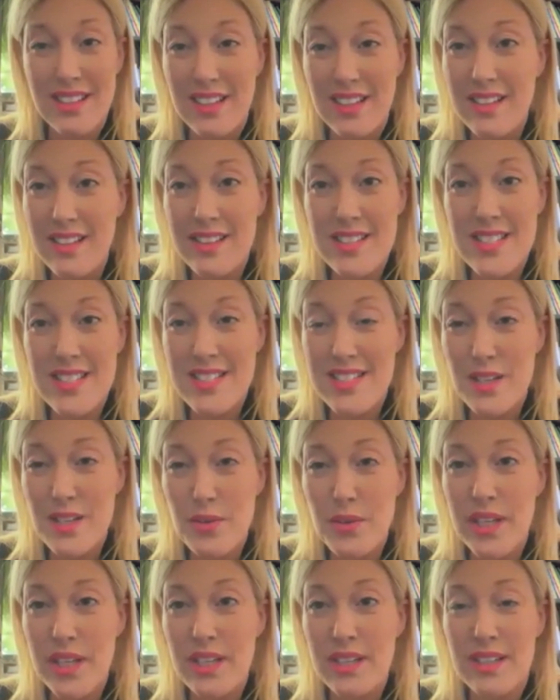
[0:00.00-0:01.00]
in the
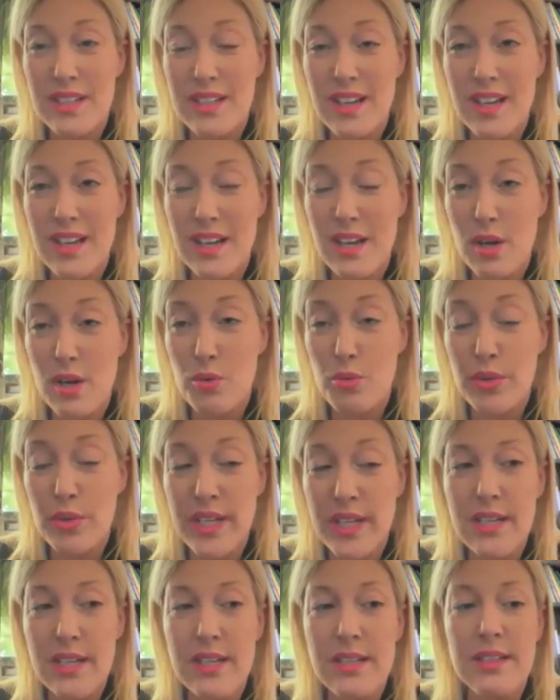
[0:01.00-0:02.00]
Syrian
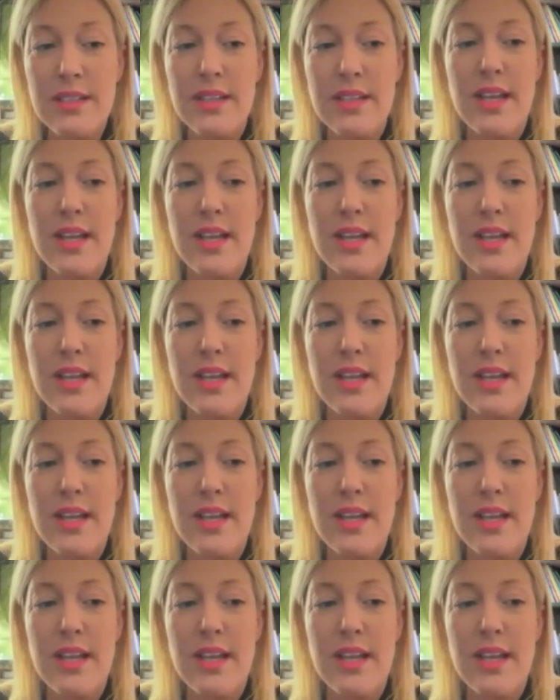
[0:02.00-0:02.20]
arena,